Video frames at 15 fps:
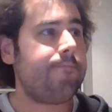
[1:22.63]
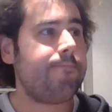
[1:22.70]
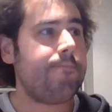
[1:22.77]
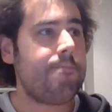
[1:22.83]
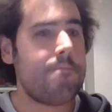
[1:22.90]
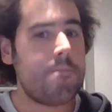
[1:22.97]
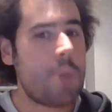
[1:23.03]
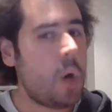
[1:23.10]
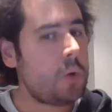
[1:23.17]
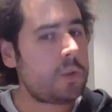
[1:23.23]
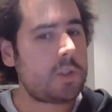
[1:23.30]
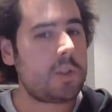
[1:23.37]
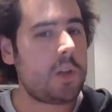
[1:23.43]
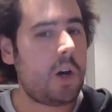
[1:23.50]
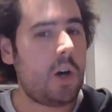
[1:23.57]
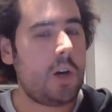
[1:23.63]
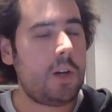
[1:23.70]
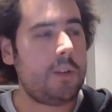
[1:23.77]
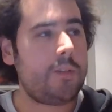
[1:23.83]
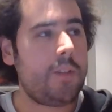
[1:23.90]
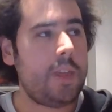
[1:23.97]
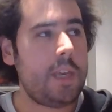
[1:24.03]
most
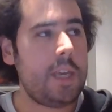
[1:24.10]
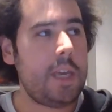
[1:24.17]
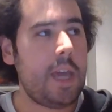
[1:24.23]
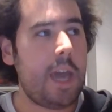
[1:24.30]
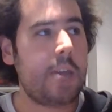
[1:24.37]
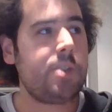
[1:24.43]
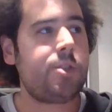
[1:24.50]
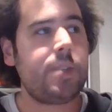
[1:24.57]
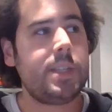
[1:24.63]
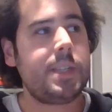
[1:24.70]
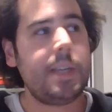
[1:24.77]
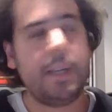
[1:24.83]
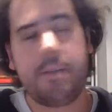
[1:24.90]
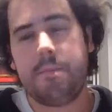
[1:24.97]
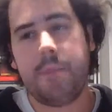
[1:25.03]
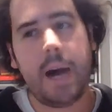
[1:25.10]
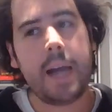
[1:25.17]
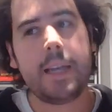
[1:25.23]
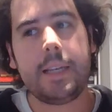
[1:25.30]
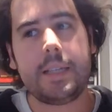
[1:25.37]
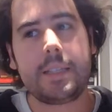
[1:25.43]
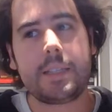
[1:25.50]
of the entries in my
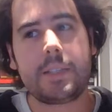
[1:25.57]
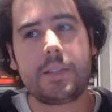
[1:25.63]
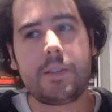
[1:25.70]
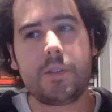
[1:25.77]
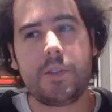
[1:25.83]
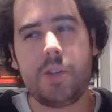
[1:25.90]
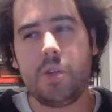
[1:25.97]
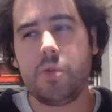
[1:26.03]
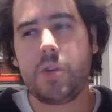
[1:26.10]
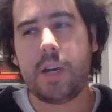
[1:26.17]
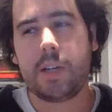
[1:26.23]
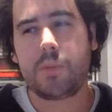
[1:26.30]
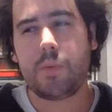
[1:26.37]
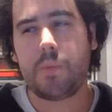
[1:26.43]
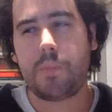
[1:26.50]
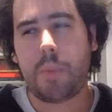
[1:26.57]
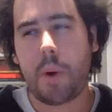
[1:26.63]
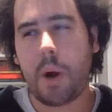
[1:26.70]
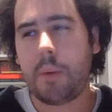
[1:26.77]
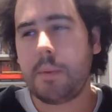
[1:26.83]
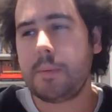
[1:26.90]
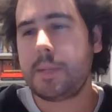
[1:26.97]
list, you guys would
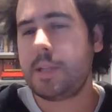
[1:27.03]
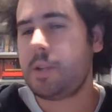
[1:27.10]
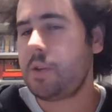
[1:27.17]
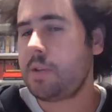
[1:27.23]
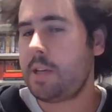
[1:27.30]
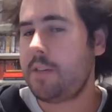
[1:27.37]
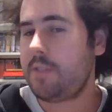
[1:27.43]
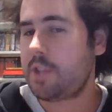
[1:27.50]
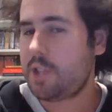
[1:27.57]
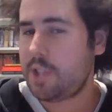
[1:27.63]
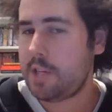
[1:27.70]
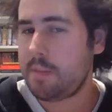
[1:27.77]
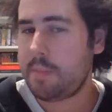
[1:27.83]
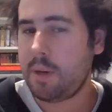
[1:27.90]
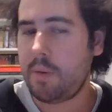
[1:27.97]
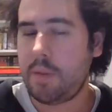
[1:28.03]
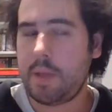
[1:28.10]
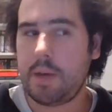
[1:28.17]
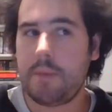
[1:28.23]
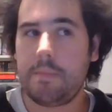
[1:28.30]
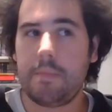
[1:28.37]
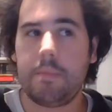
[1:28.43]
probably don't give a shit about
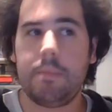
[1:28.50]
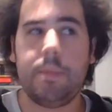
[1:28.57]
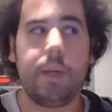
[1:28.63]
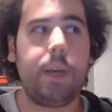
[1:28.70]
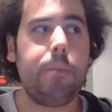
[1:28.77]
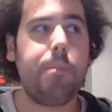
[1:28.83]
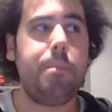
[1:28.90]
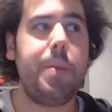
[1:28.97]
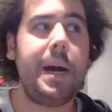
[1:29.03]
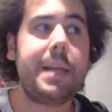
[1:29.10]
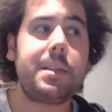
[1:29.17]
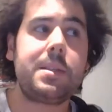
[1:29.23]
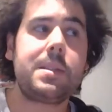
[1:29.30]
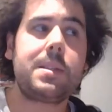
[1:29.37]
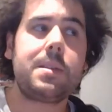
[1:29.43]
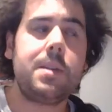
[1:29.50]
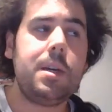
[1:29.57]
them, but